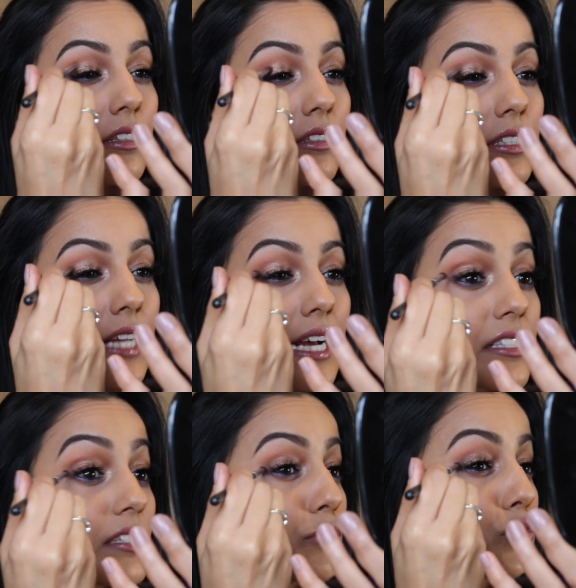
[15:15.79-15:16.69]
just to
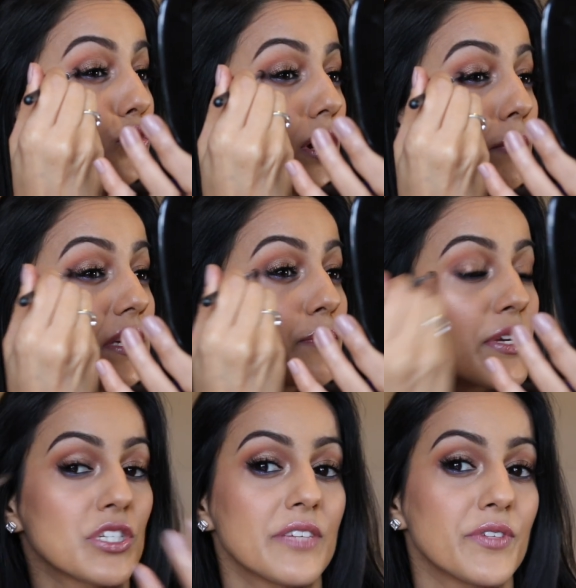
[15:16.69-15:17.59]
add some drama,
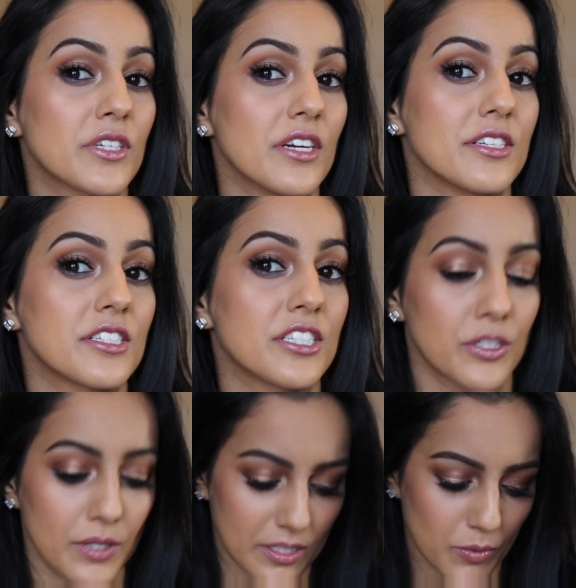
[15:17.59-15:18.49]
especially if you're going
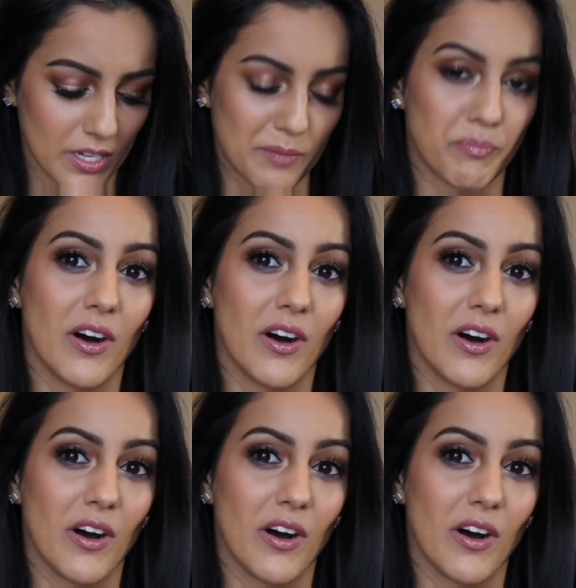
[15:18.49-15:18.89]
to a Diwali